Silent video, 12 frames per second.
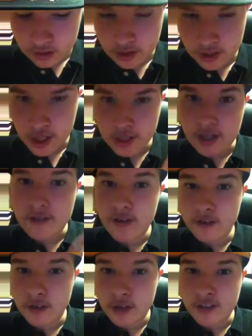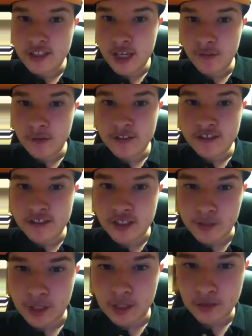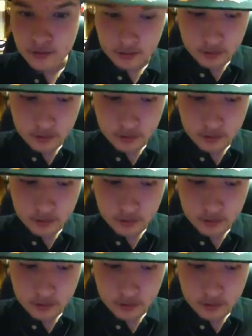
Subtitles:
Again, another card designed for Xyz summoning.